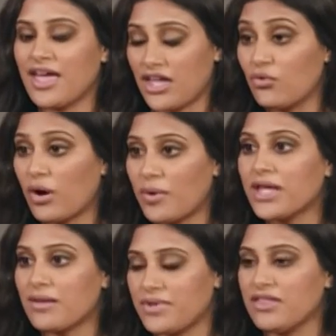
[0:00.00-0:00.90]
And
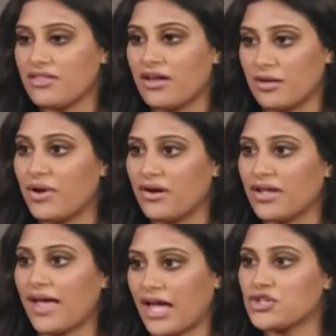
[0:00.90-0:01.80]
growing up, he thought
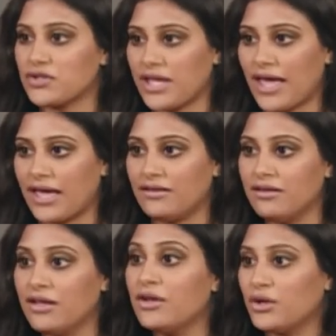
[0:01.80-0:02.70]
America actually had
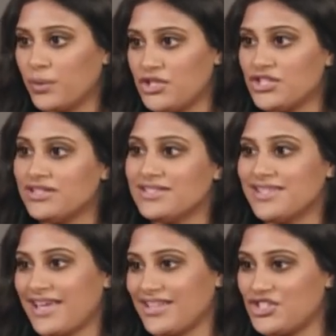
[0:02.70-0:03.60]

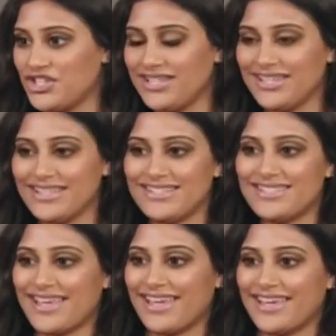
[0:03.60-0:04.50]
witches and
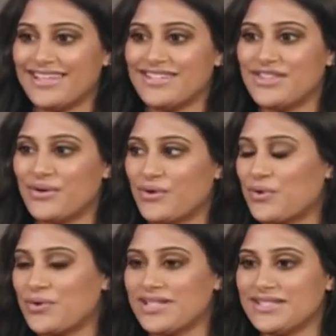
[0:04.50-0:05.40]
genies, and there are
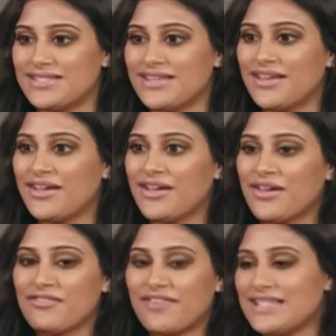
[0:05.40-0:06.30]
always
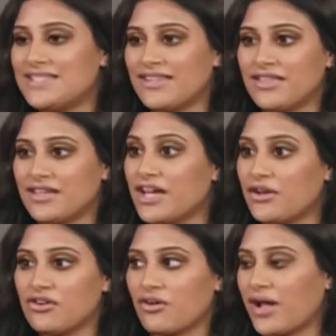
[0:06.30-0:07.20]
fights at the
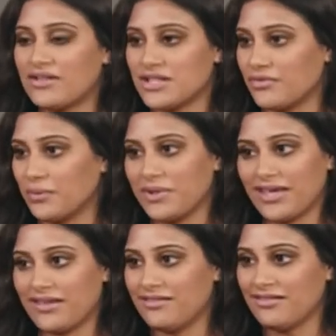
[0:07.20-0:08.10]
gun corrals every
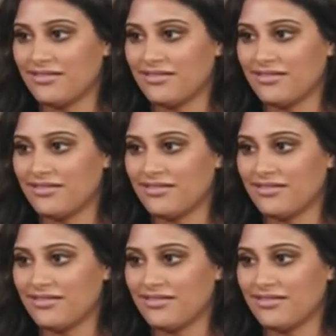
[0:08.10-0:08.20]
weekend.